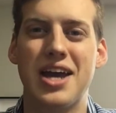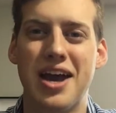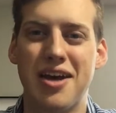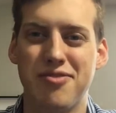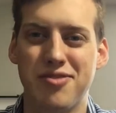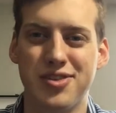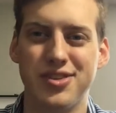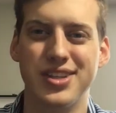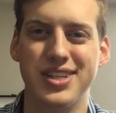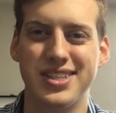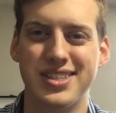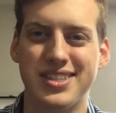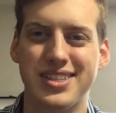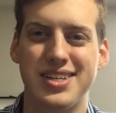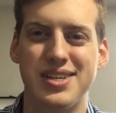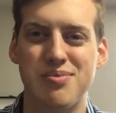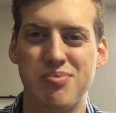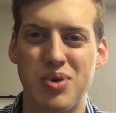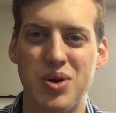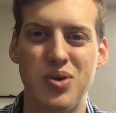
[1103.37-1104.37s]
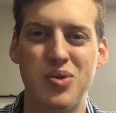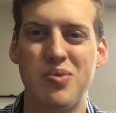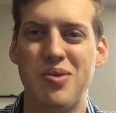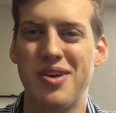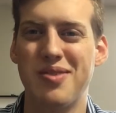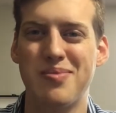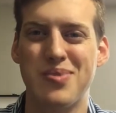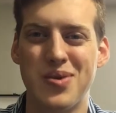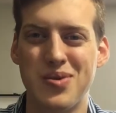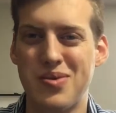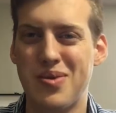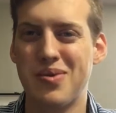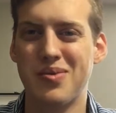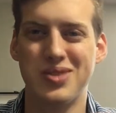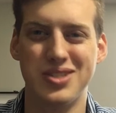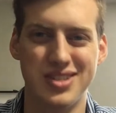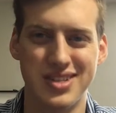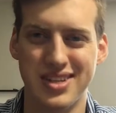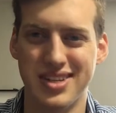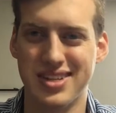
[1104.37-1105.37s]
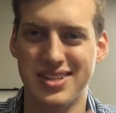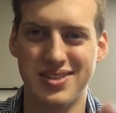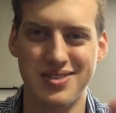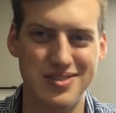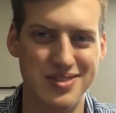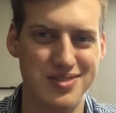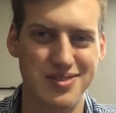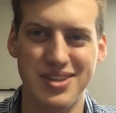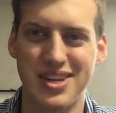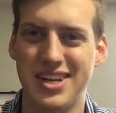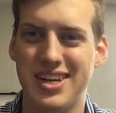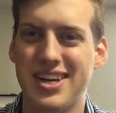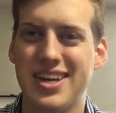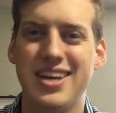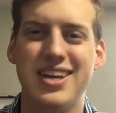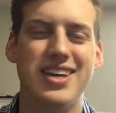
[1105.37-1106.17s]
effortlessly in Pokemon, if Pokemon was a sort of like